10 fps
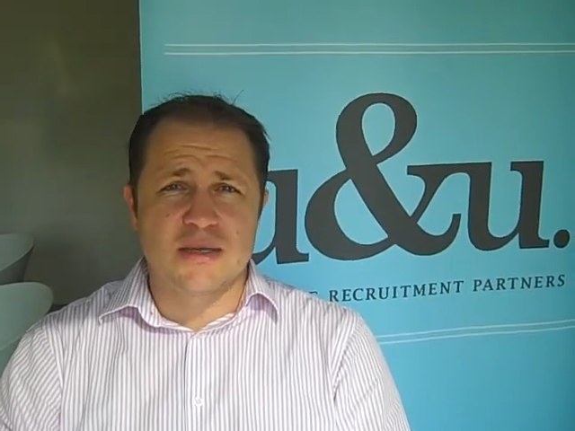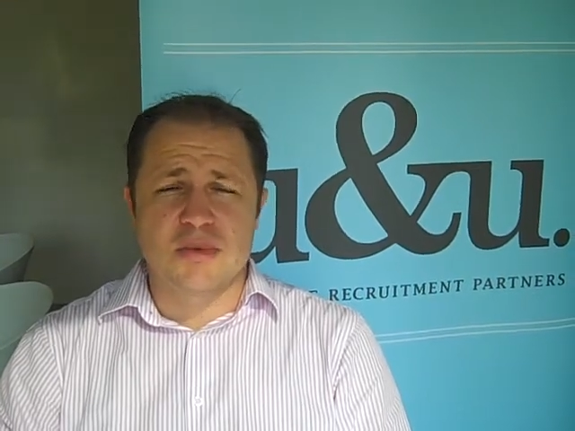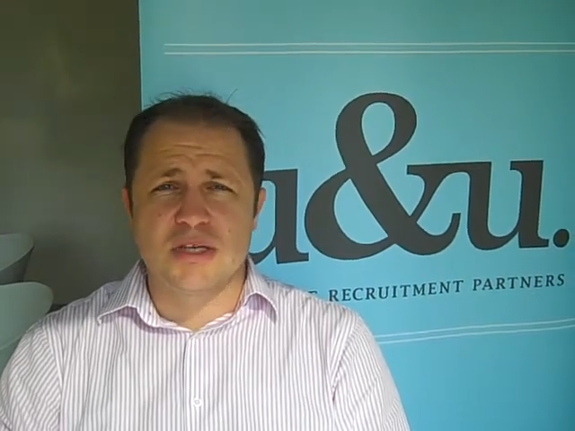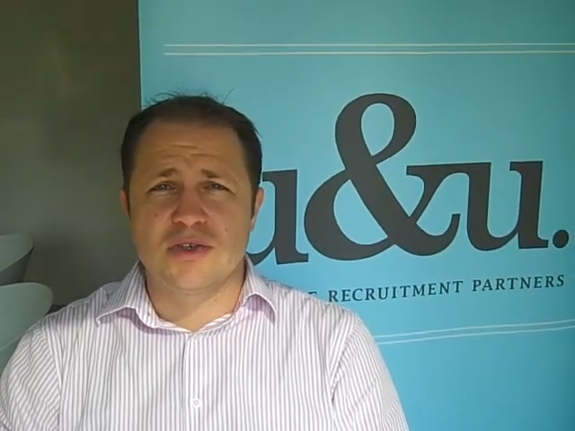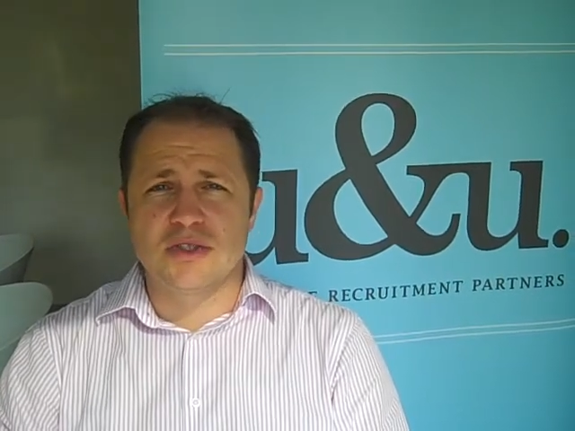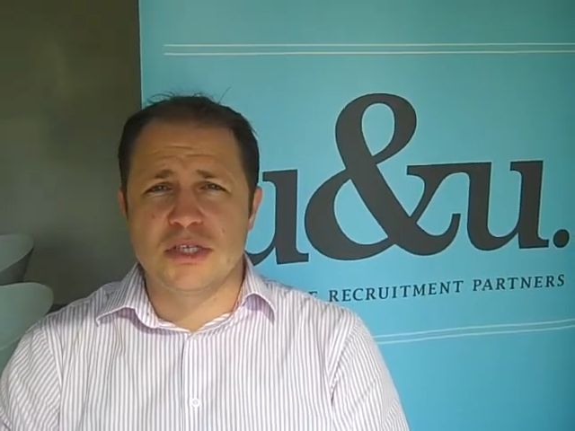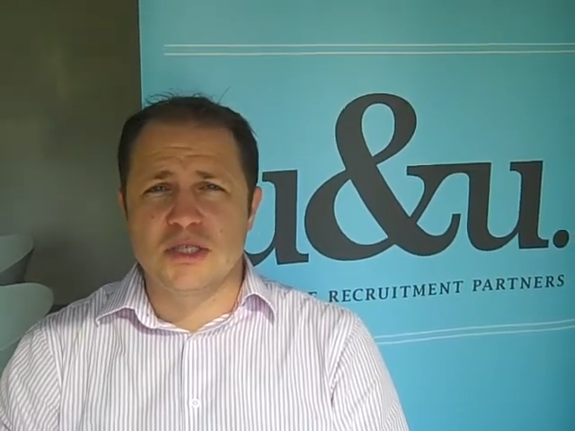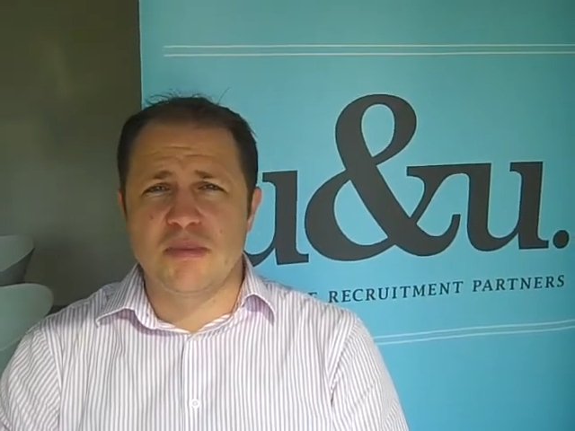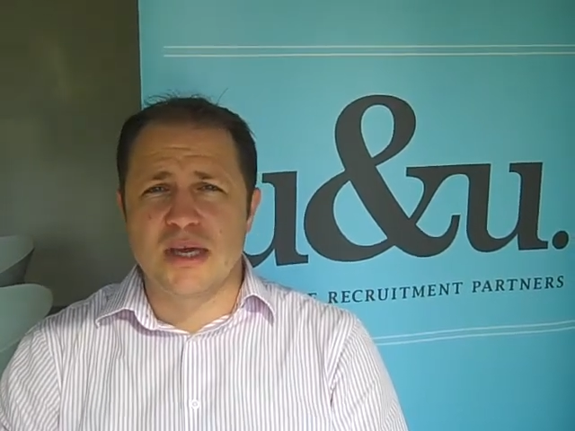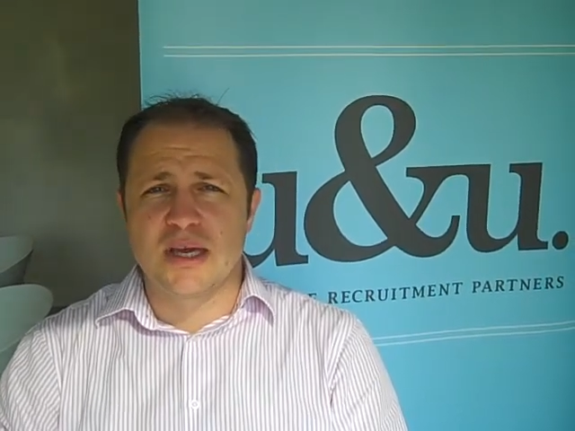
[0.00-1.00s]
I'd be interested
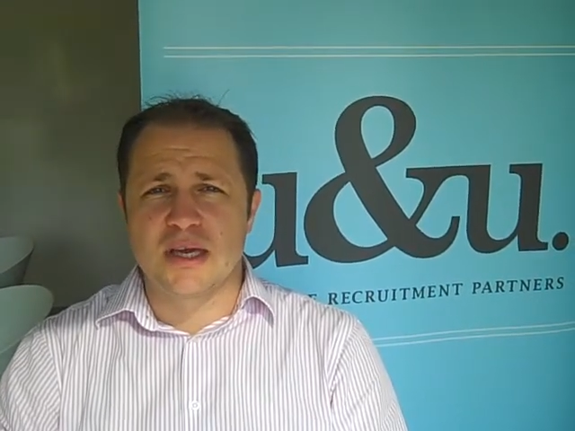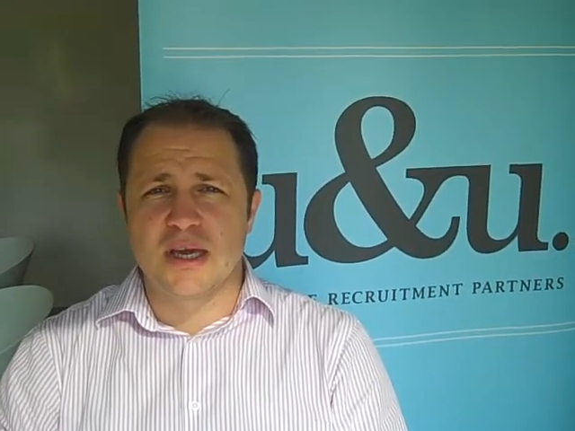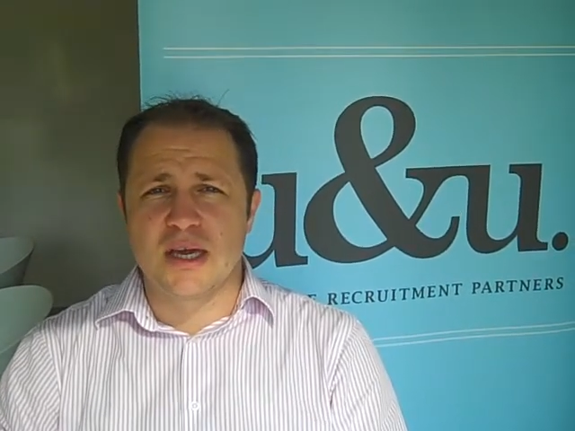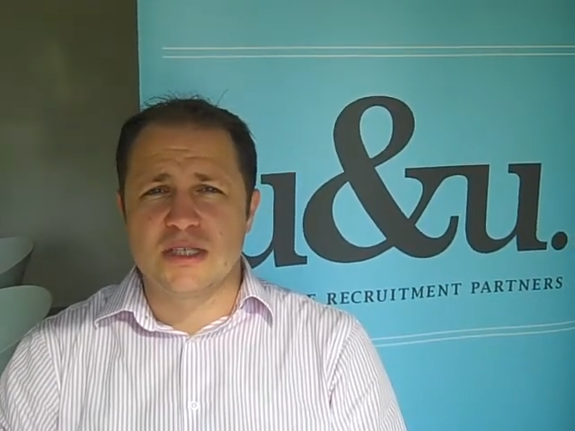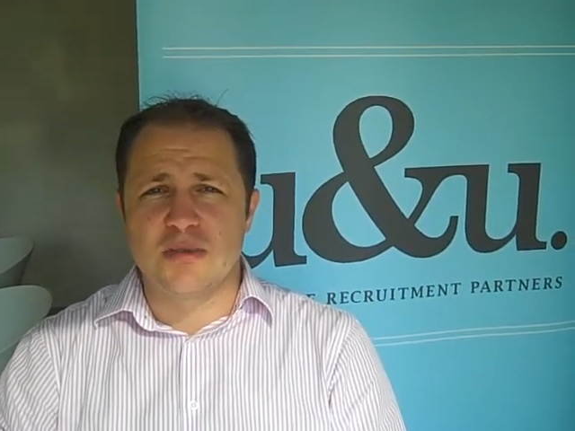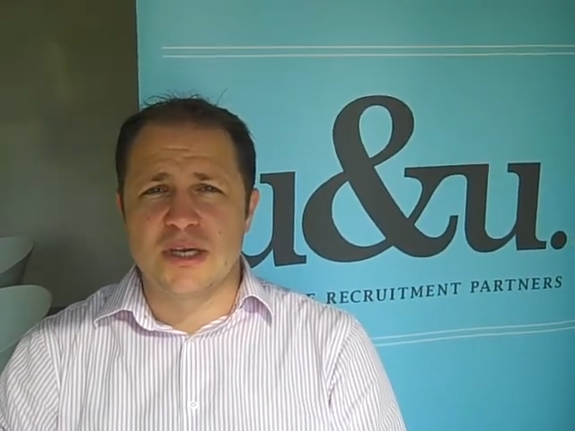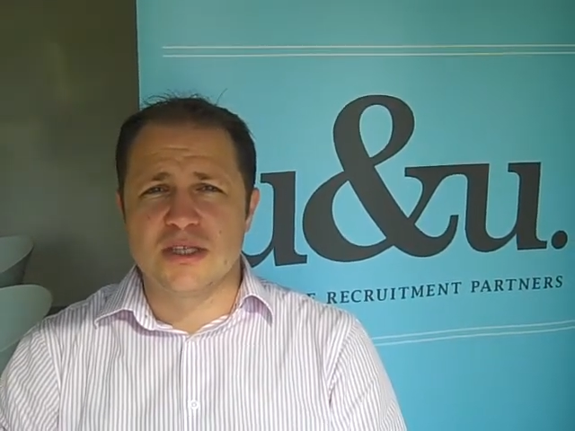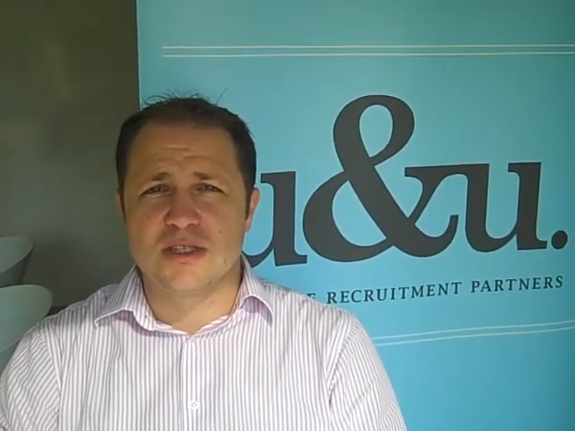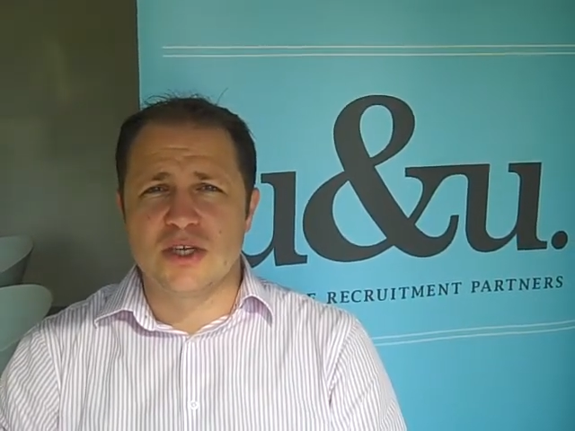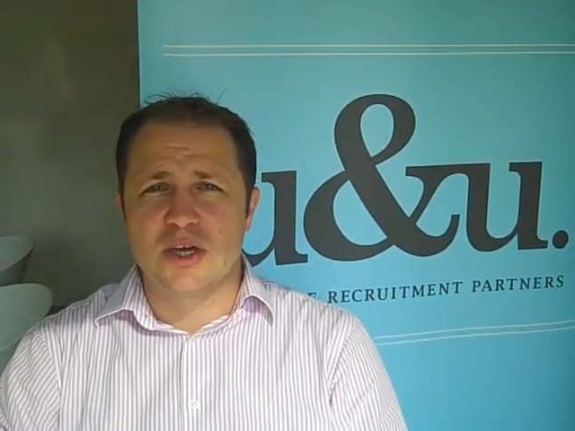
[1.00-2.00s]
in speaking
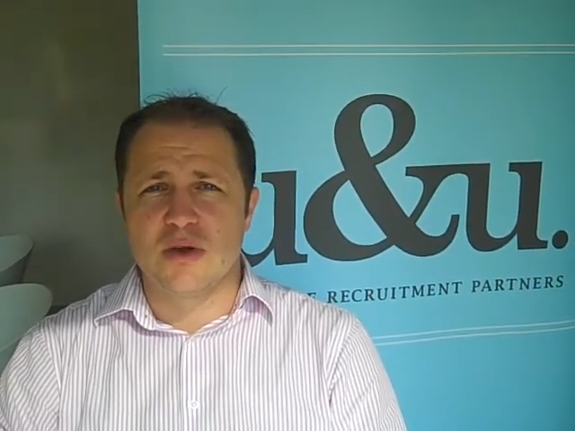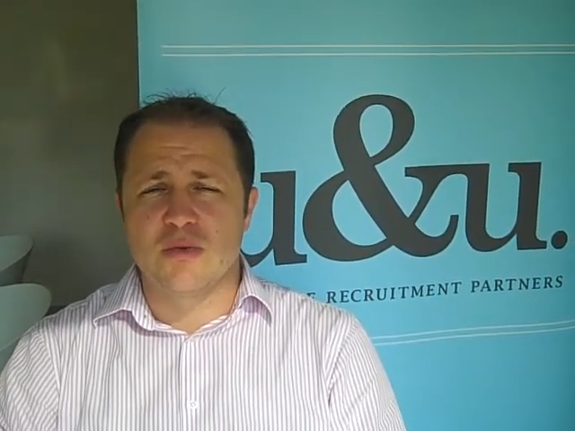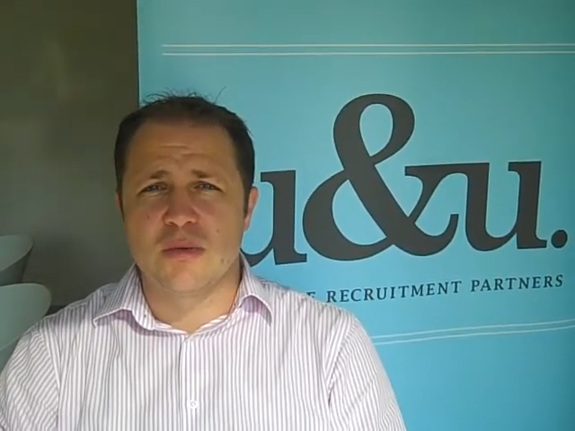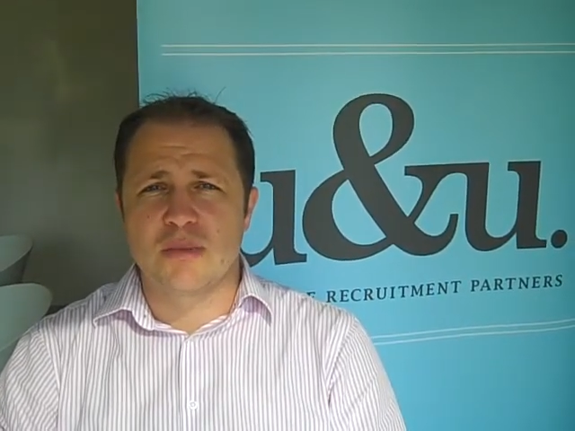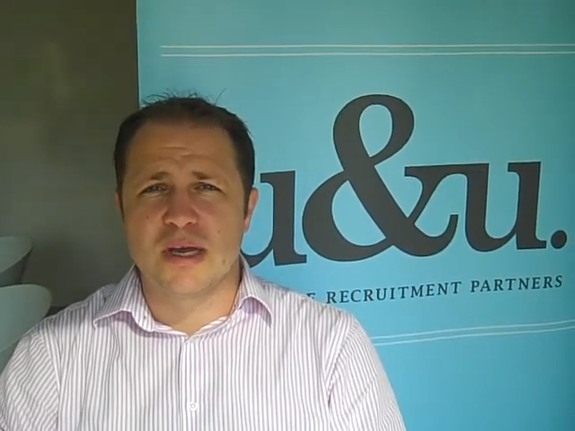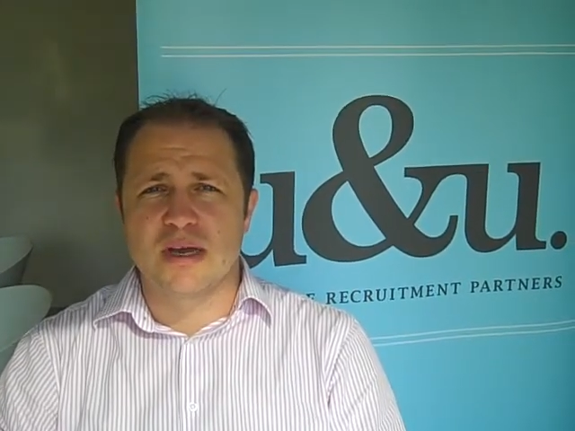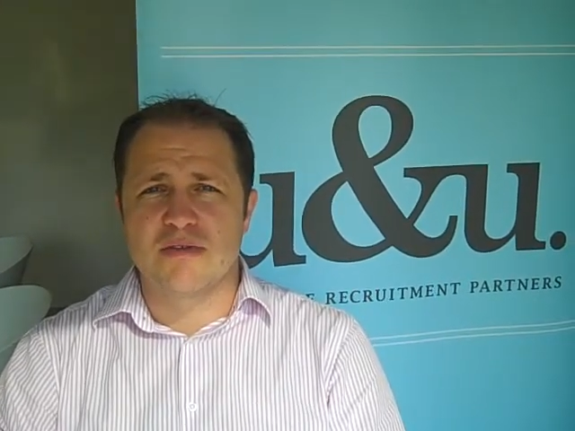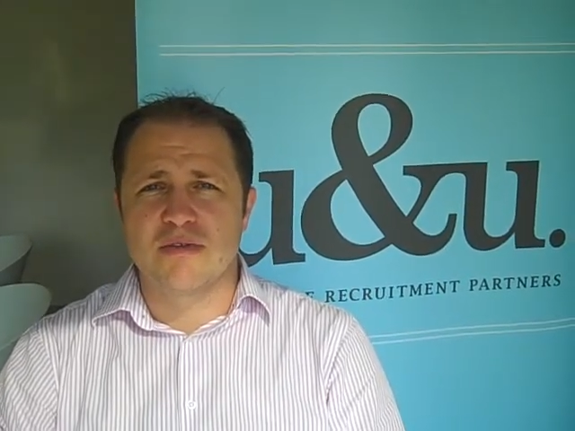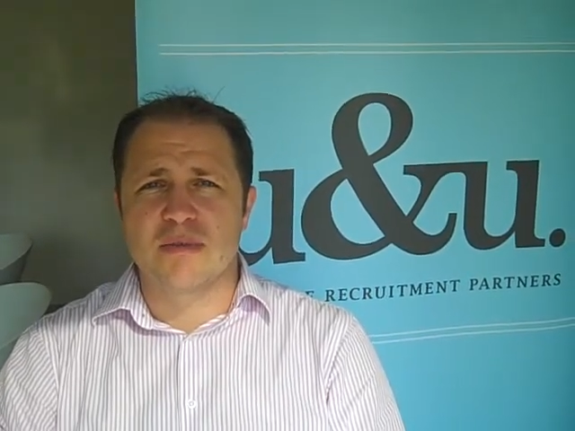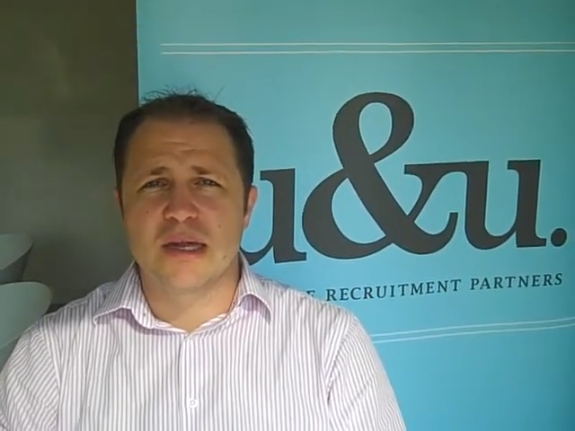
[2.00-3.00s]
to you on
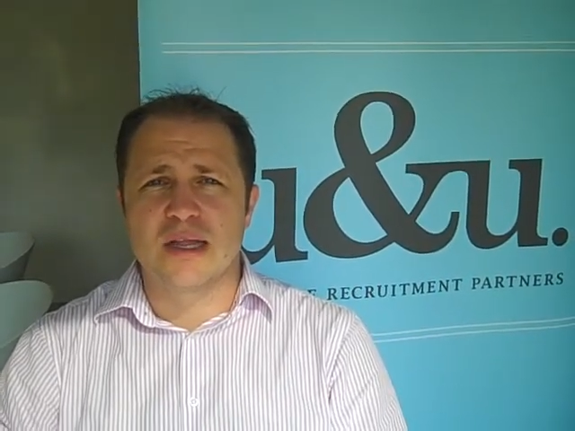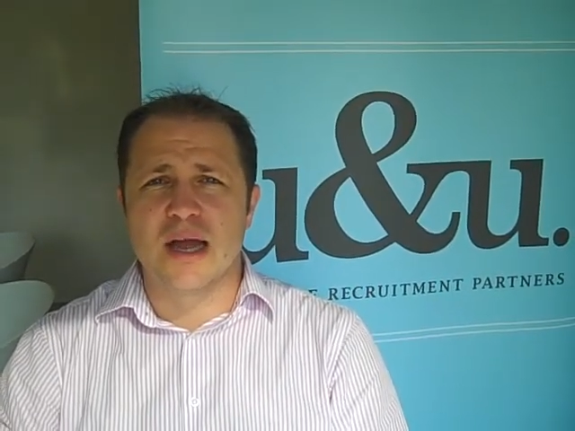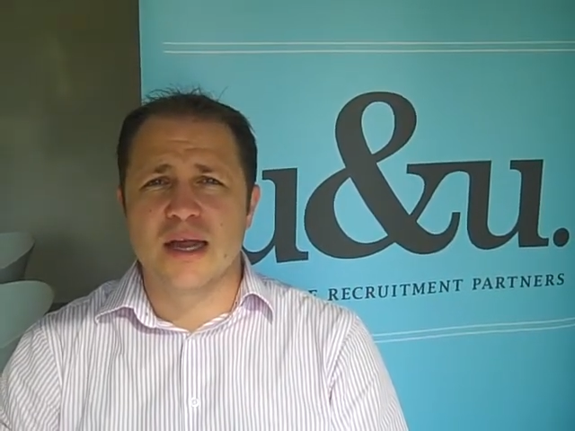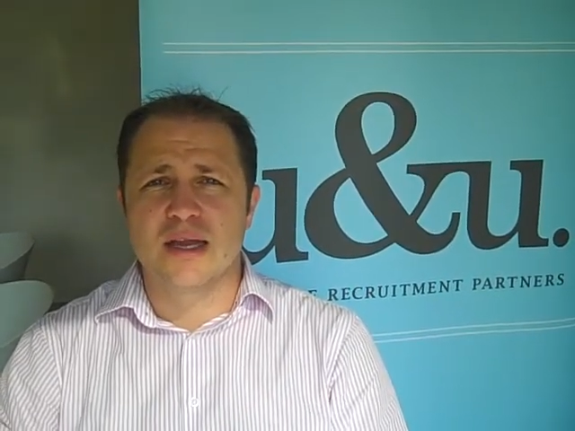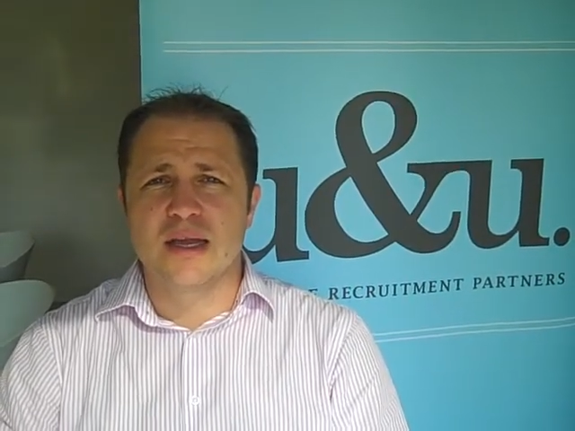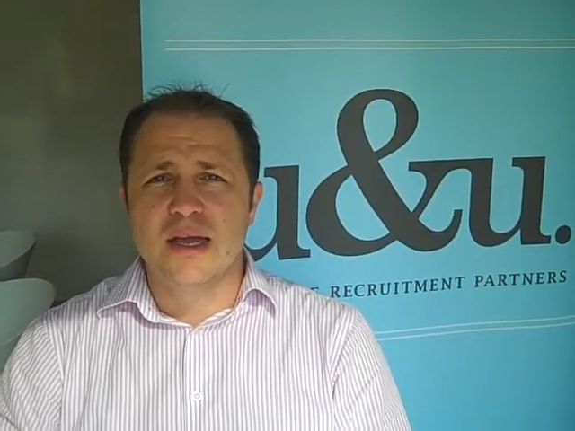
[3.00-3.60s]
behalf of my client.